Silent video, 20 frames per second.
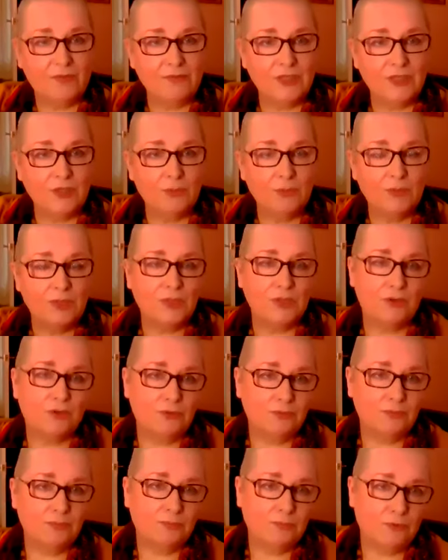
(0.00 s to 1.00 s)
haven't you, with
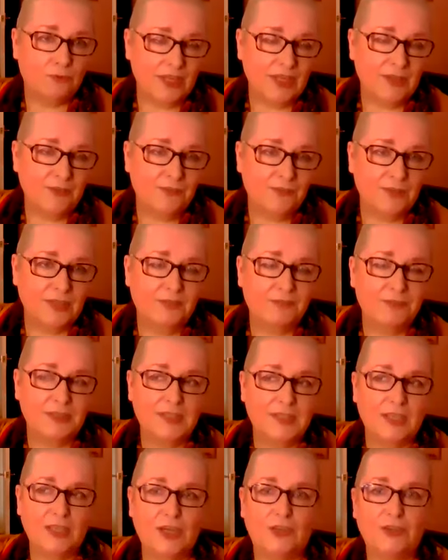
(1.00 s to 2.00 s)
your grief and
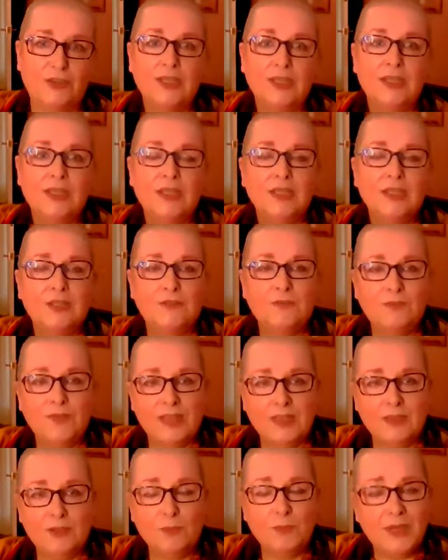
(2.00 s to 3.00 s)
everything, the
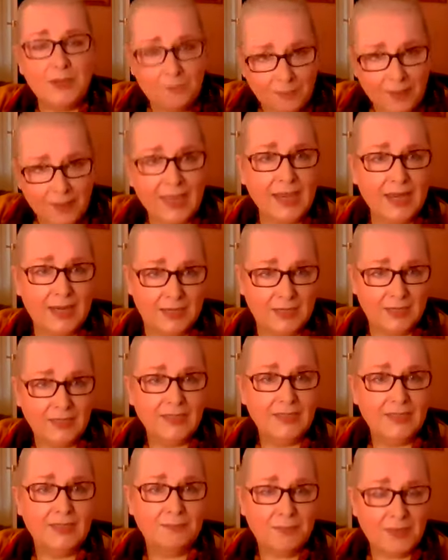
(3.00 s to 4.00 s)
feeling, you've been in pain,
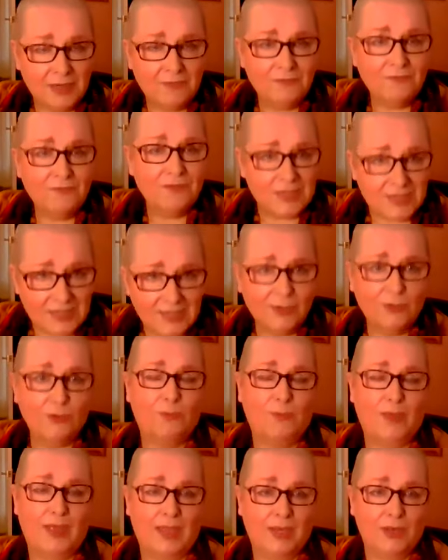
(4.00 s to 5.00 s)
been in
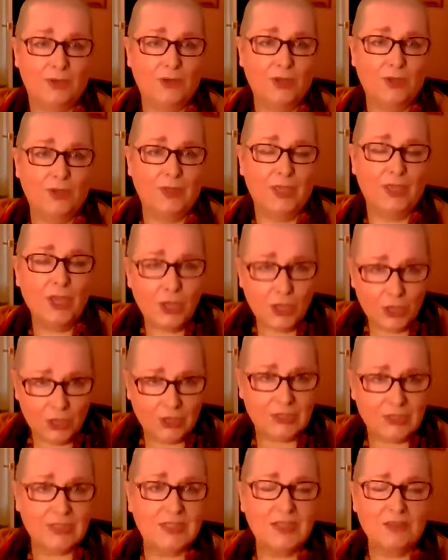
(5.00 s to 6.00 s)
physical pain, it
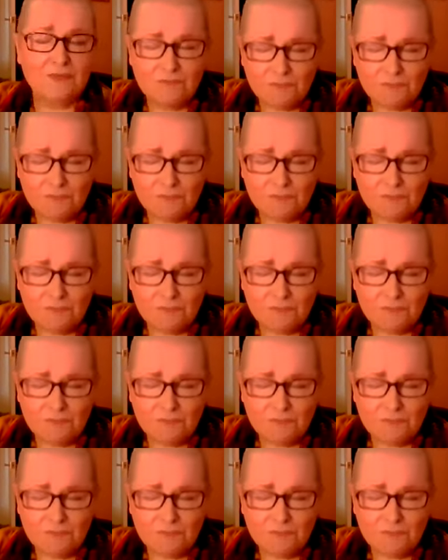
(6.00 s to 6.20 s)
hurts, it